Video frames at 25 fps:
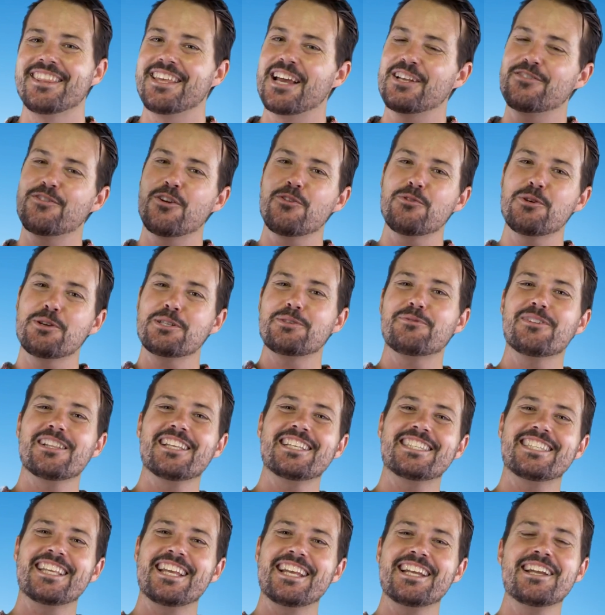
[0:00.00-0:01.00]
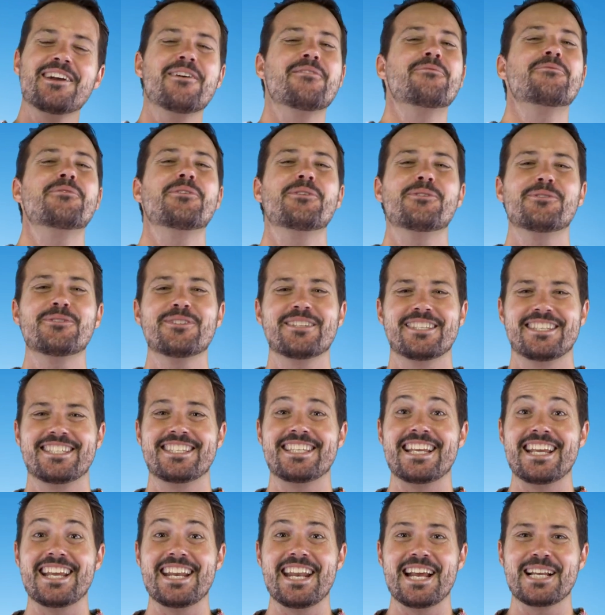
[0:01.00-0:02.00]
Thanks very much for listening. We'll
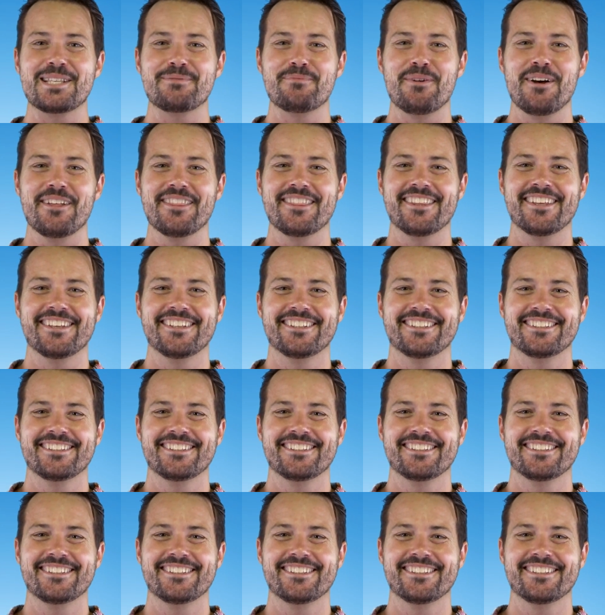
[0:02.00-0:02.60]
see you next month.